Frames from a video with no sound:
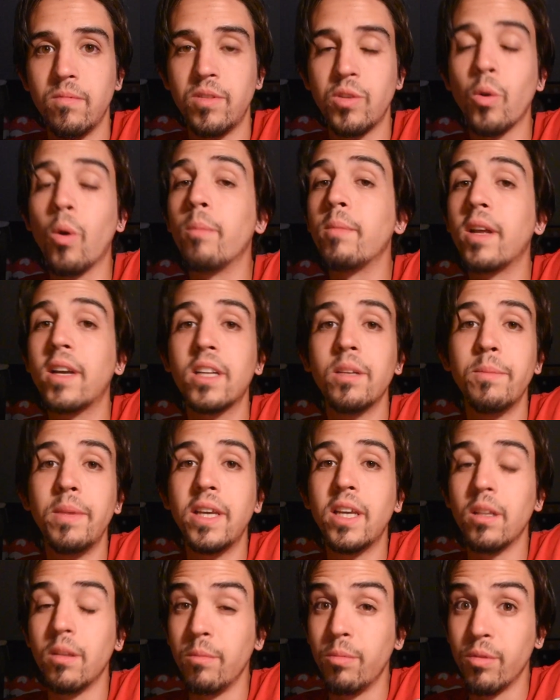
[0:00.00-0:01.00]
So I'm not going to
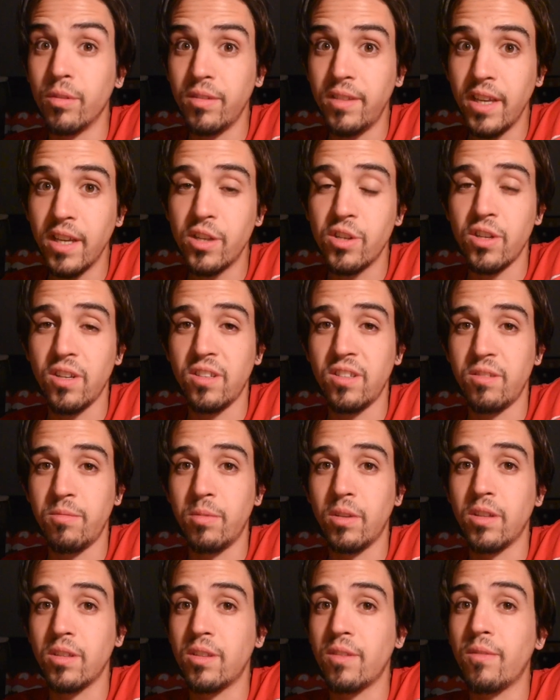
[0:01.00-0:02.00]
make any predictions,
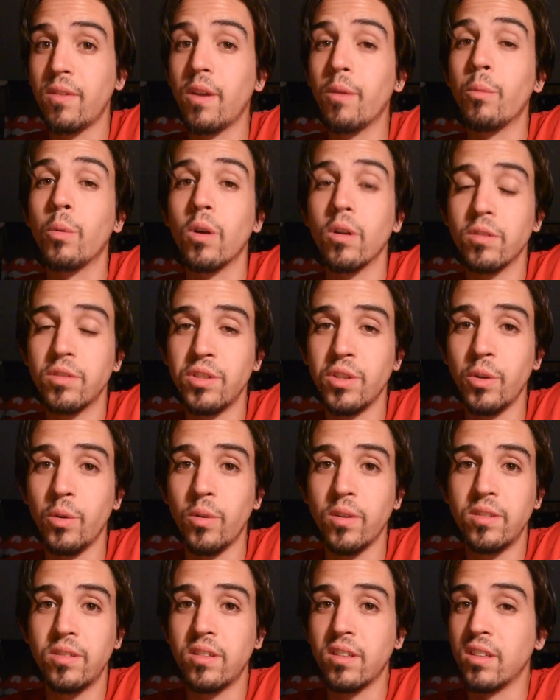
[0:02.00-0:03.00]
because if I were
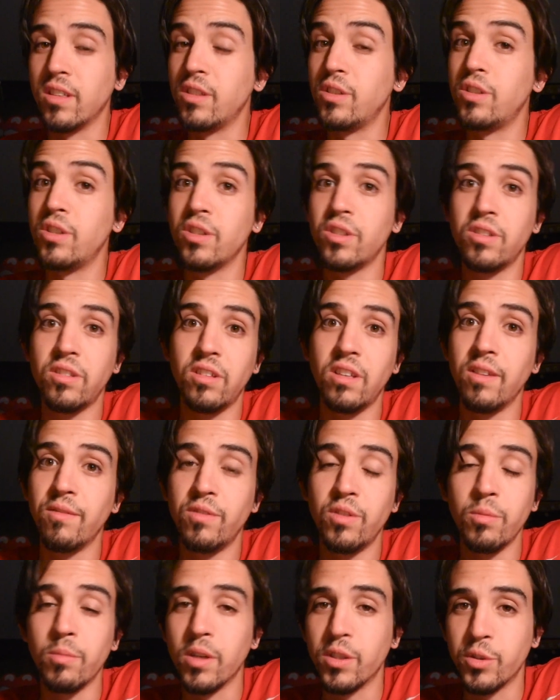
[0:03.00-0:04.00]
to, it's going to just
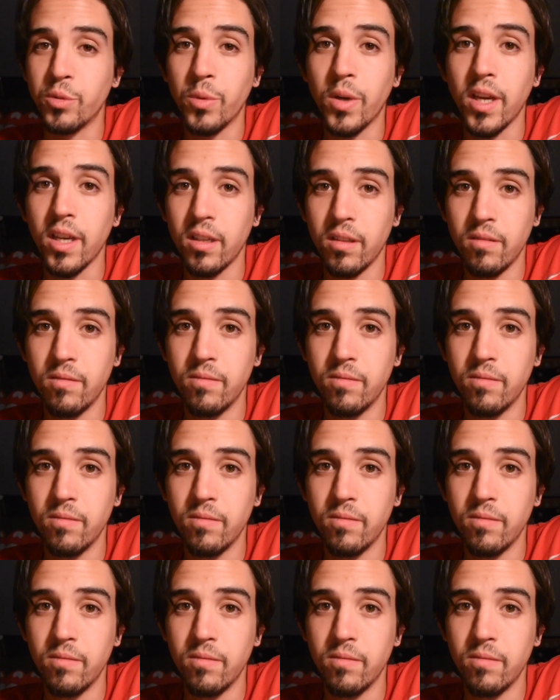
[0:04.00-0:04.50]
give too much away.